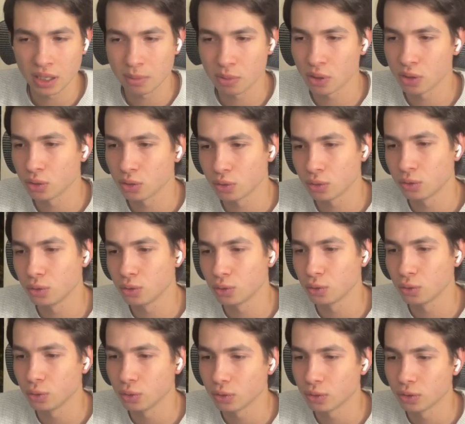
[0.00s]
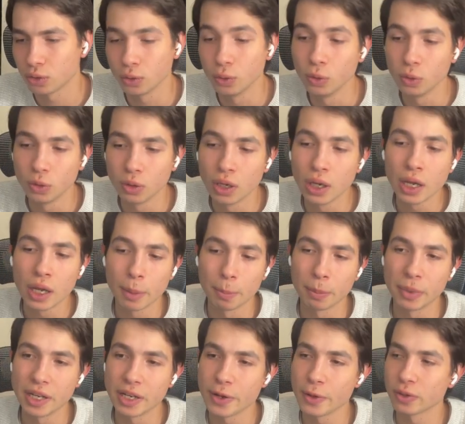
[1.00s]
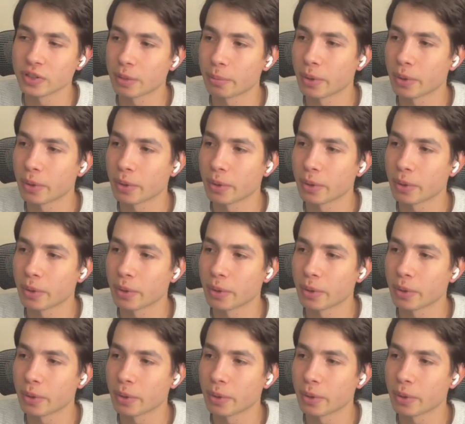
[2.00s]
I'm going to do videos